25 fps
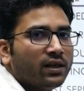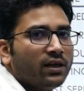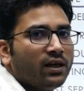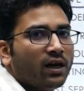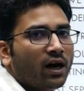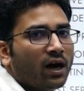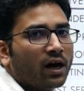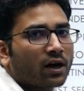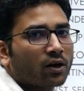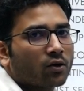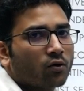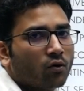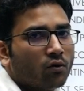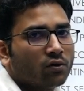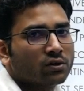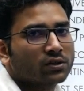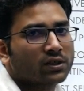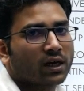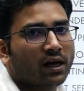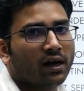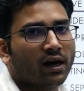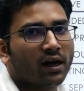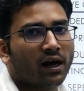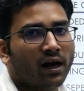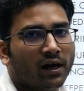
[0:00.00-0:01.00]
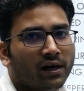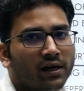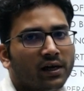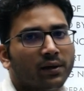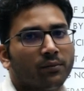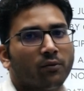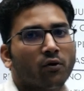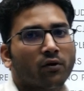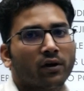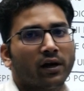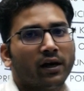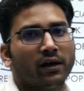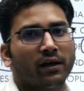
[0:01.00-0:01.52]
our courts are
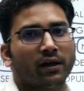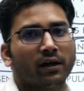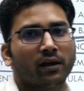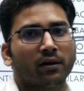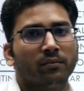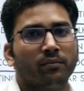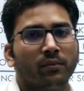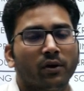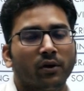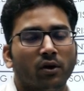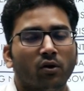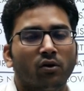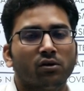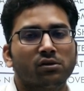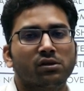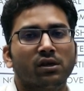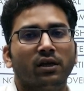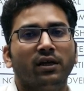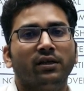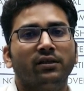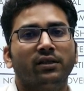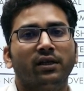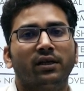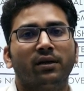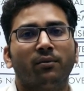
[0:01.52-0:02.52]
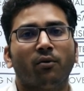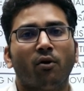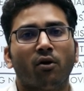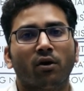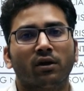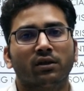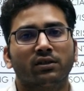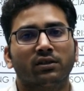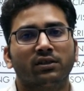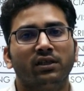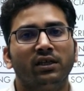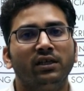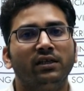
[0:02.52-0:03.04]
undemocratic, because in the
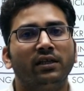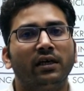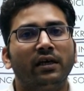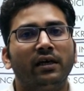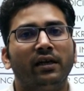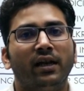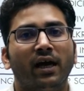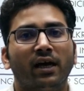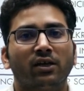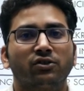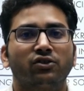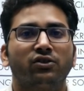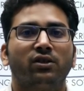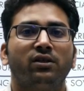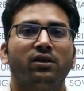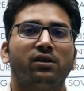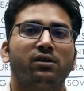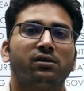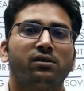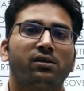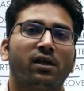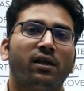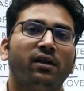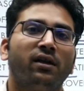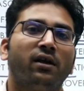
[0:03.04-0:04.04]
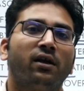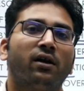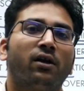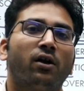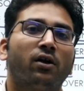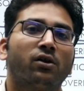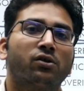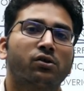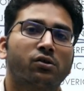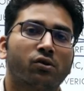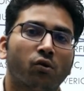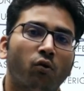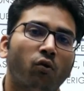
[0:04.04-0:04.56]
democracy, the election is an
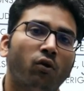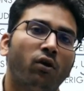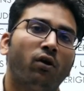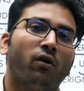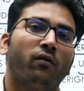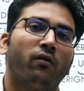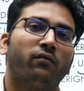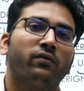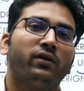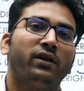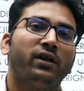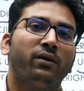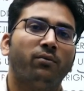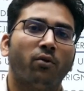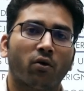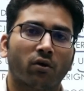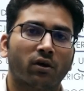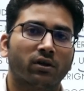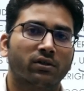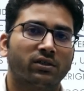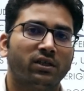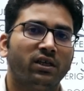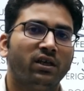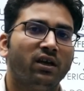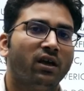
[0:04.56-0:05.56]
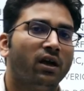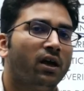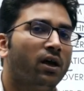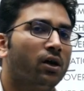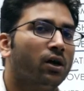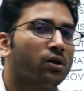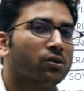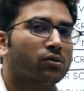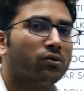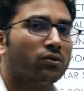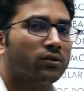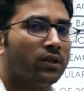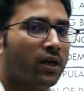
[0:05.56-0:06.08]
soul of the democracy.
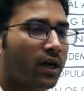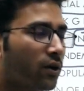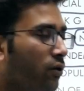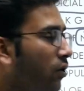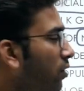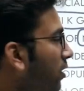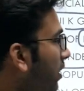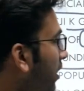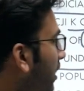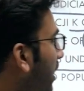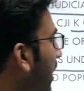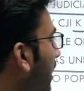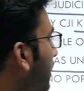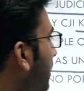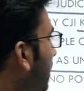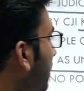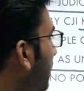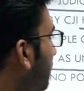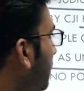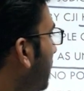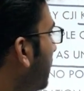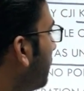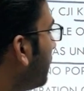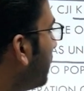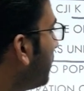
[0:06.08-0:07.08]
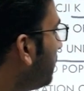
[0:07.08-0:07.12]
So they are not elected people,